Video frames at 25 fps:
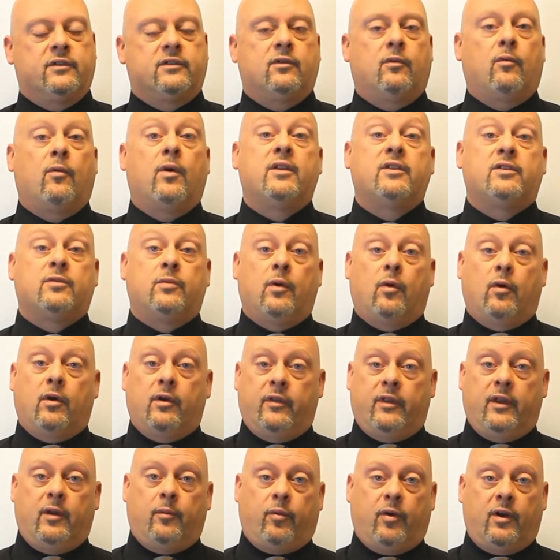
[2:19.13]
So once we
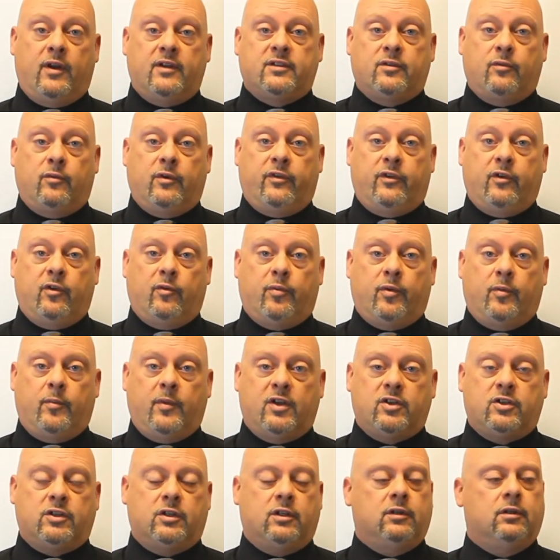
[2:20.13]
order the appraisal with your
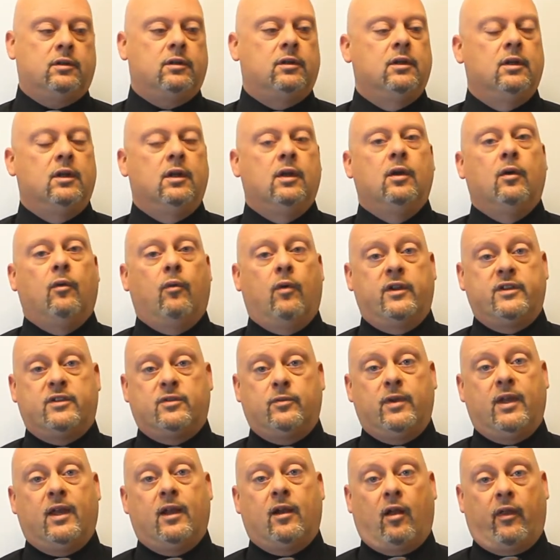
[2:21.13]
permission, once
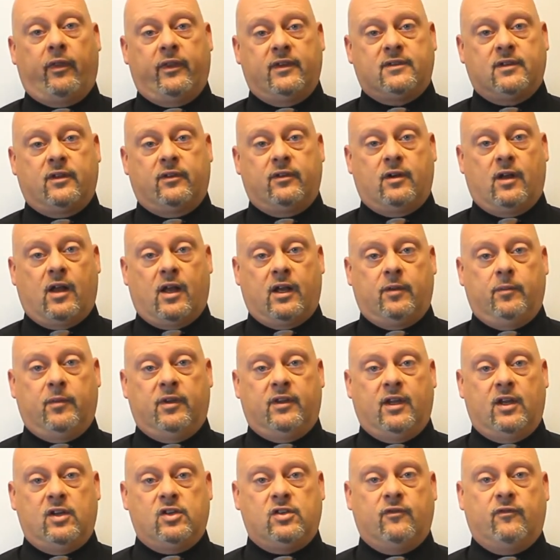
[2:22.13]
we get all this other
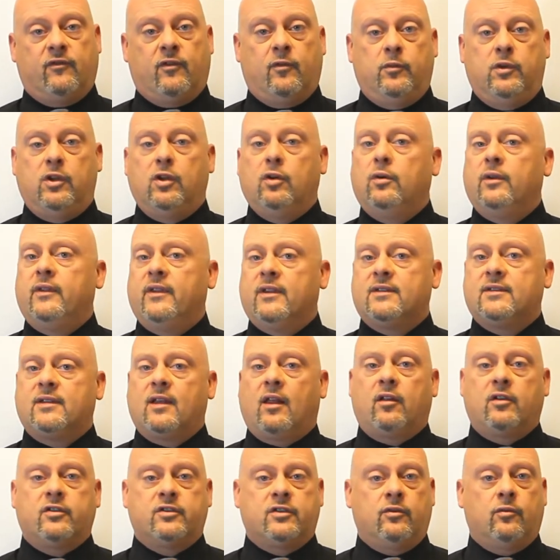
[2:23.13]
documentation from you and the
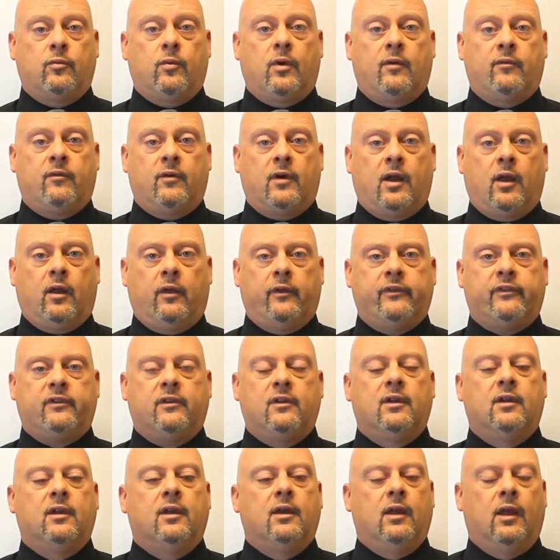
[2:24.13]
sellers and whoever
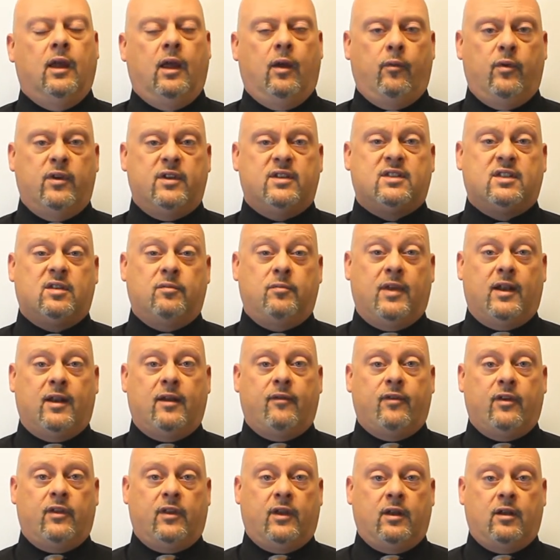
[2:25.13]
else, and we submit
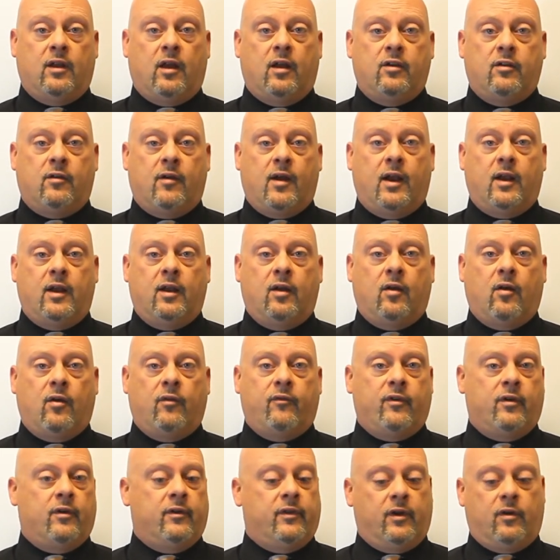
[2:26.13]
everything to underwriting
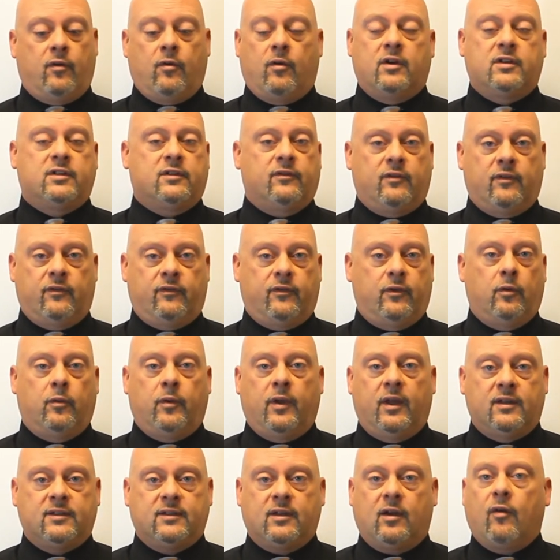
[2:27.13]
over the course of a few
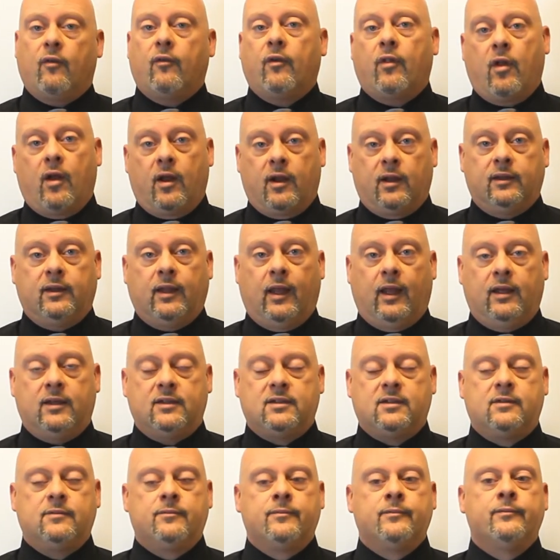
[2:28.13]
weeks, however long it
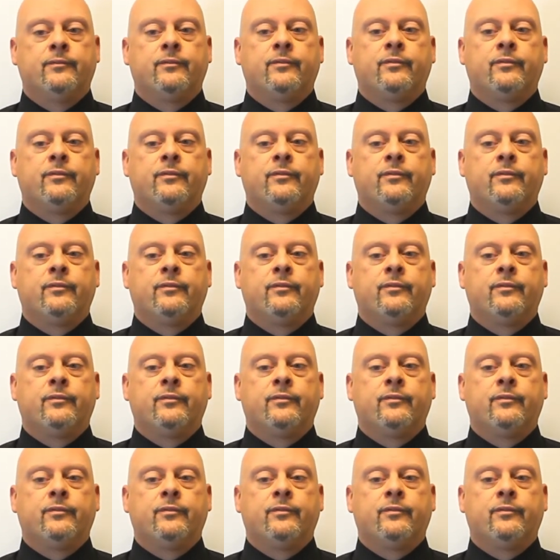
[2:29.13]
takes,